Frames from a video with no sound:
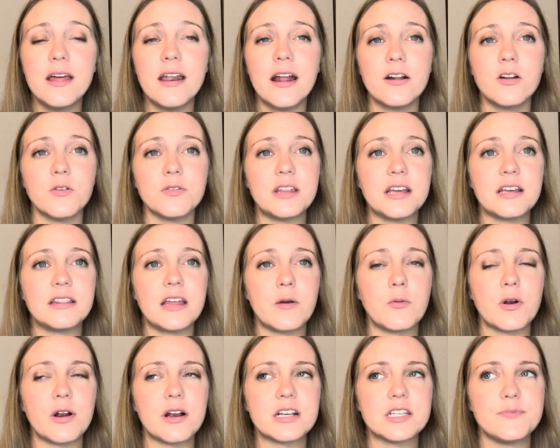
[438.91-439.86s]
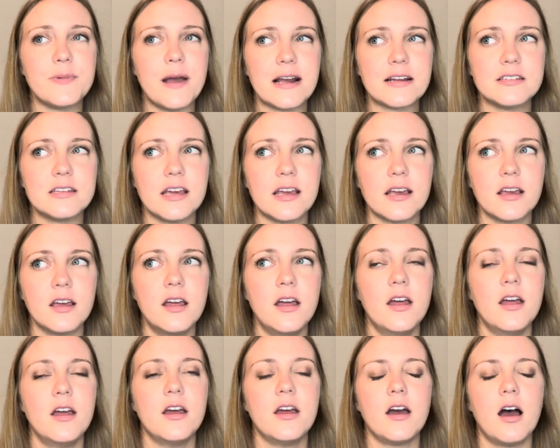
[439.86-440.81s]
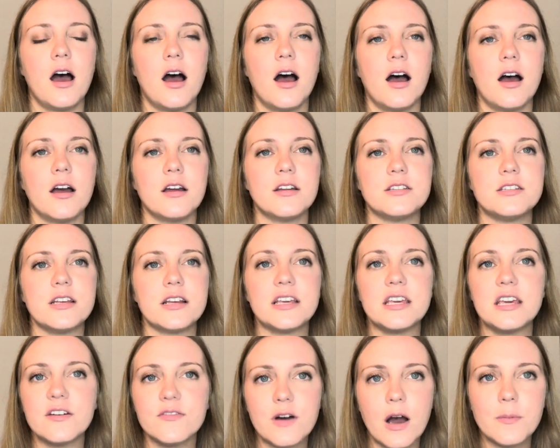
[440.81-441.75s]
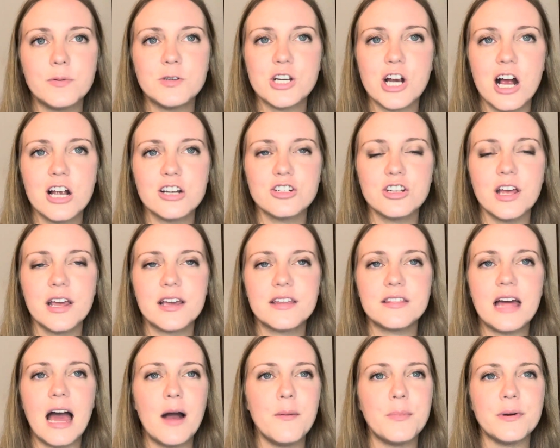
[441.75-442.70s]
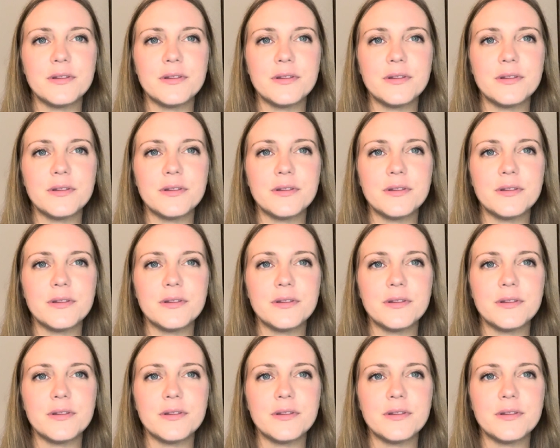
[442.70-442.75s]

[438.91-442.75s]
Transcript: I don't think they were expecting to give up Josh like that,